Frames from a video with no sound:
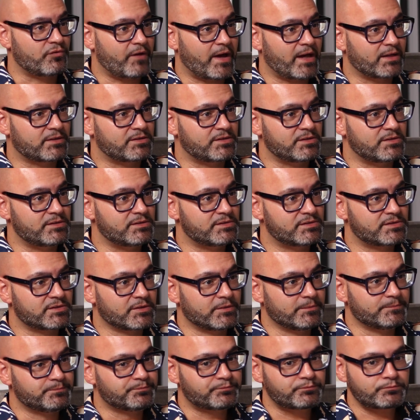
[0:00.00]
factors.
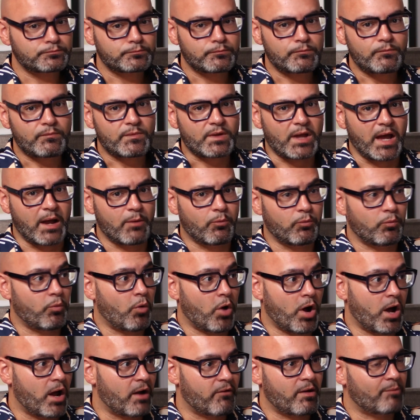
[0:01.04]

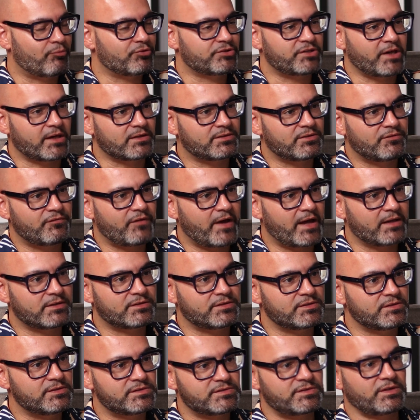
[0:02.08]
What are our protective
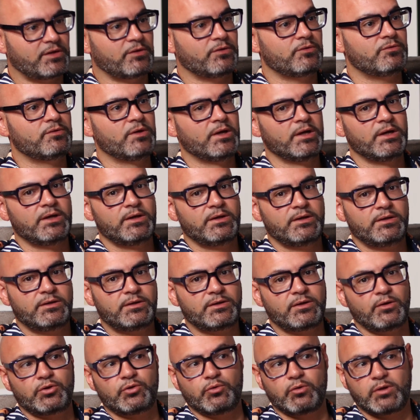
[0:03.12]
factors? So, you
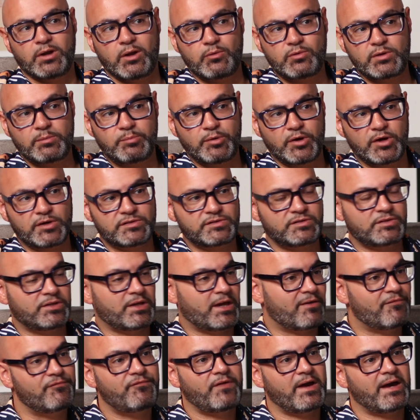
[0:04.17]
know, you're a lonely person. Do you
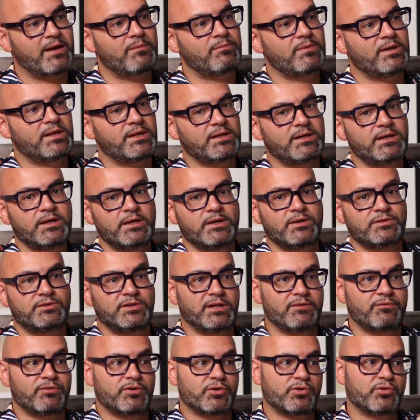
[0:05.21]
have family? Do you
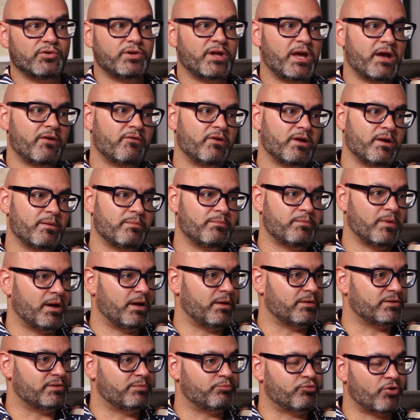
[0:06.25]
live in a good area,
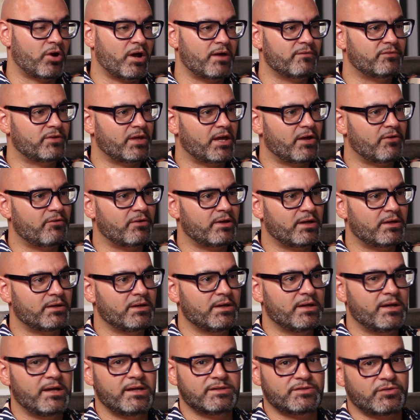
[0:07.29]
a deprived area?
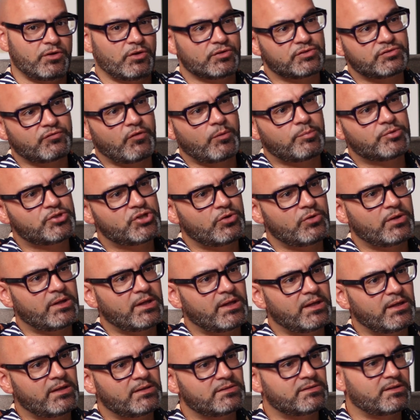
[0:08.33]
Is there lots of
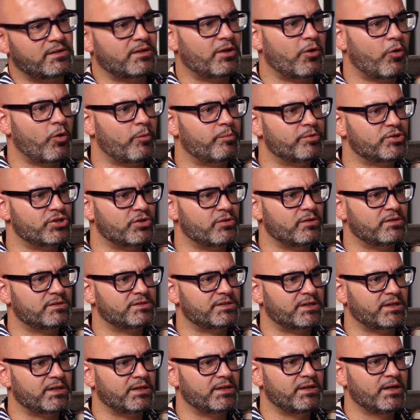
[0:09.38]
opportunity? Is there no
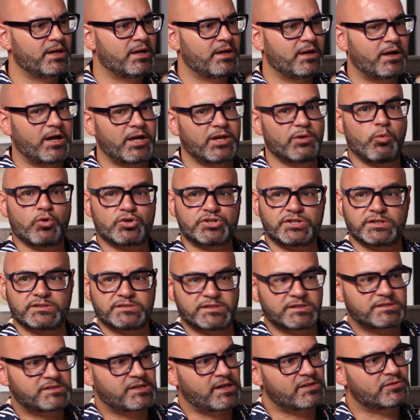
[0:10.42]
opportunity? Are you watching
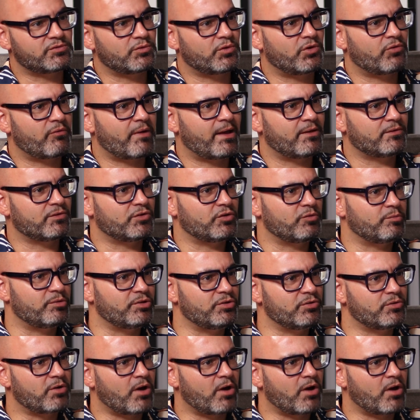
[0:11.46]
success all around you, but you